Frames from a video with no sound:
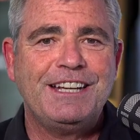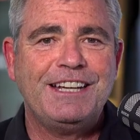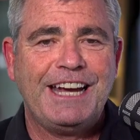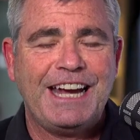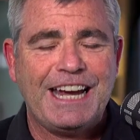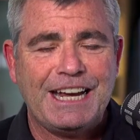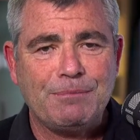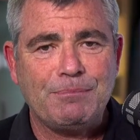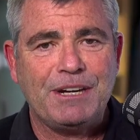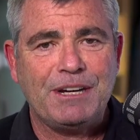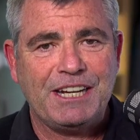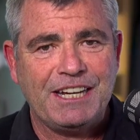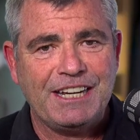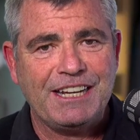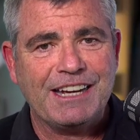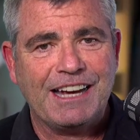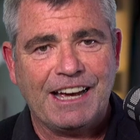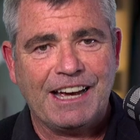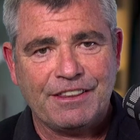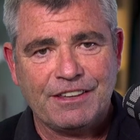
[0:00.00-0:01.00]
and
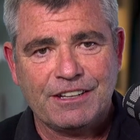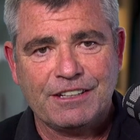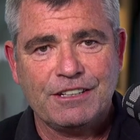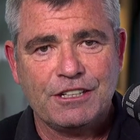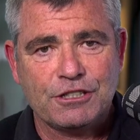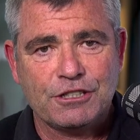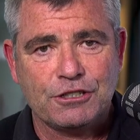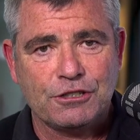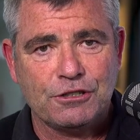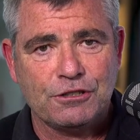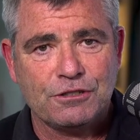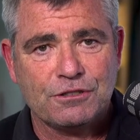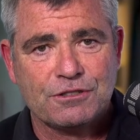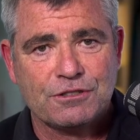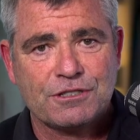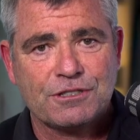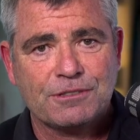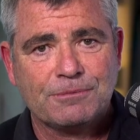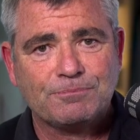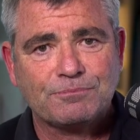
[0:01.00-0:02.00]
many other
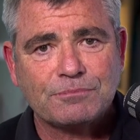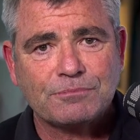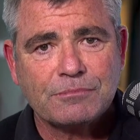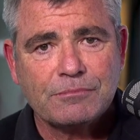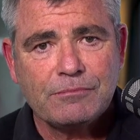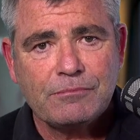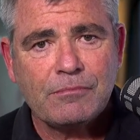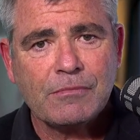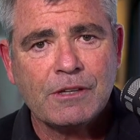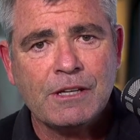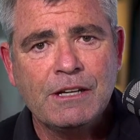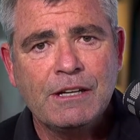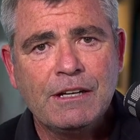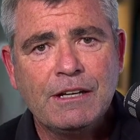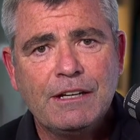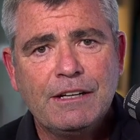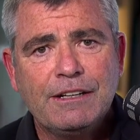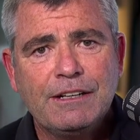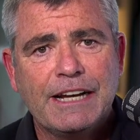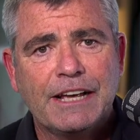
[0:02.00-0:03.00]
issues.
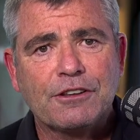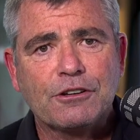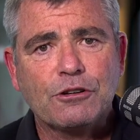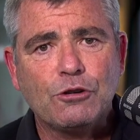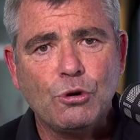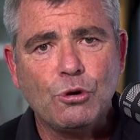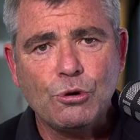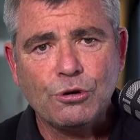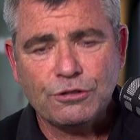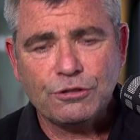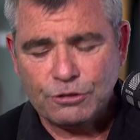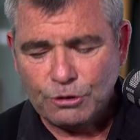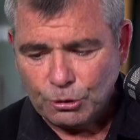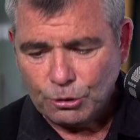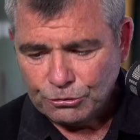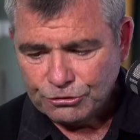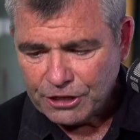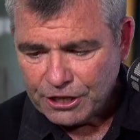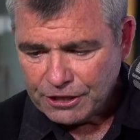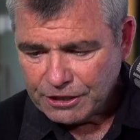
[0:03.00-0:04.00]
Now, the court
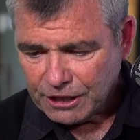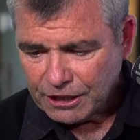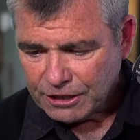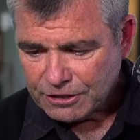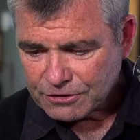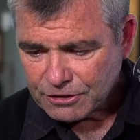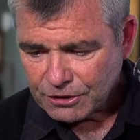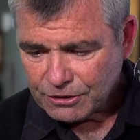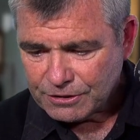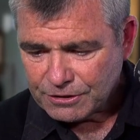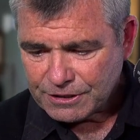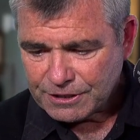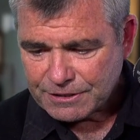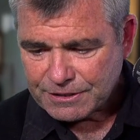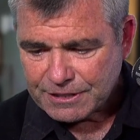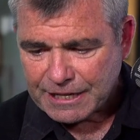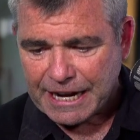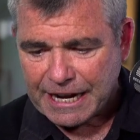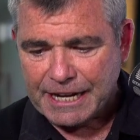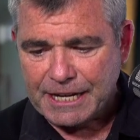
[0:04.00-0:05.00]
also goes on to
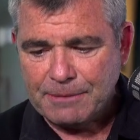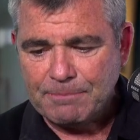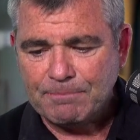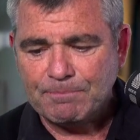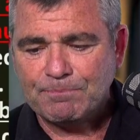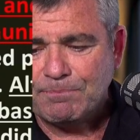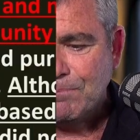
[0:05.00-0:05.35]
say,